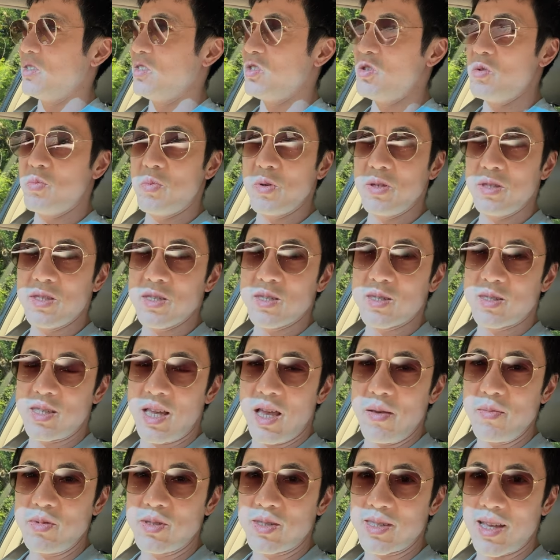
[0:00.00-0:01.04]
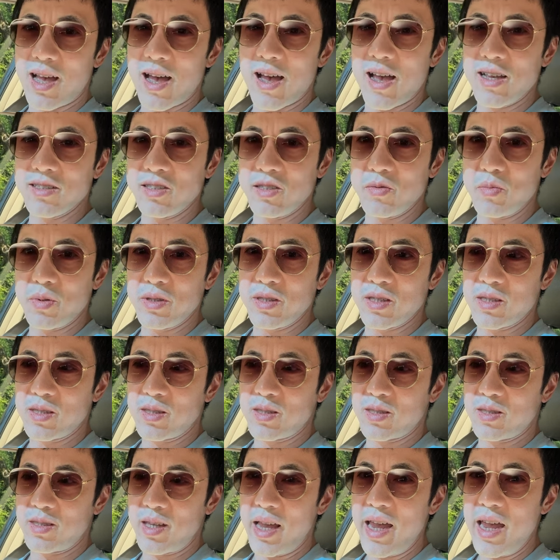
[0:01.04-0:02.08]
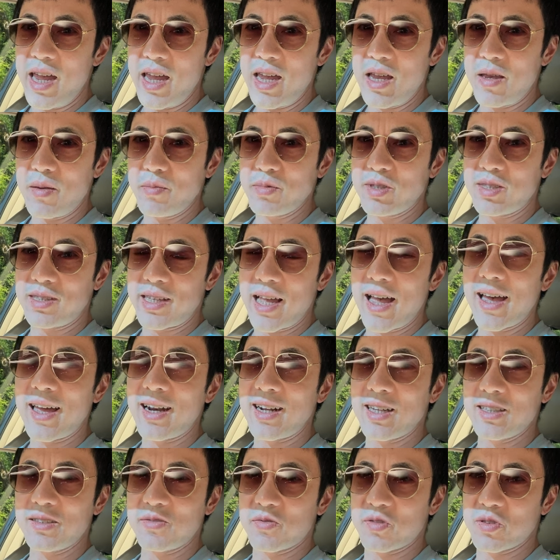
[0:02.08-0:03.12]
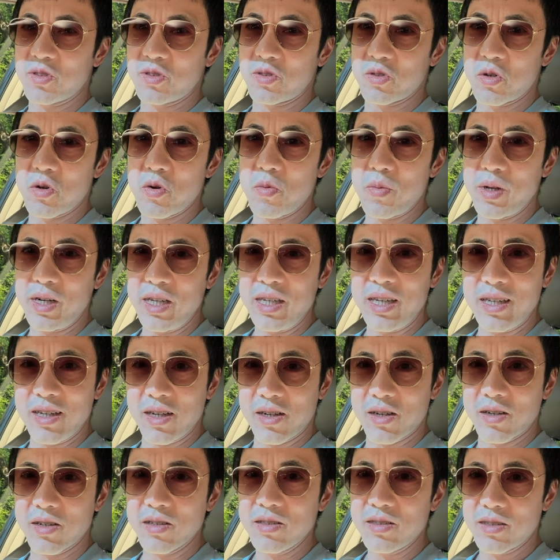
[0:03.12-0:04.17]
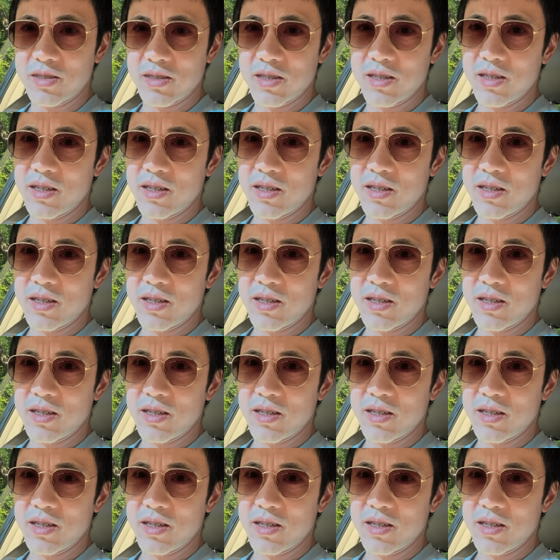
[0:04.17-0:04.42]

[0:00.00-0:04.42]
You've been the same size, you've been the same status for so many years.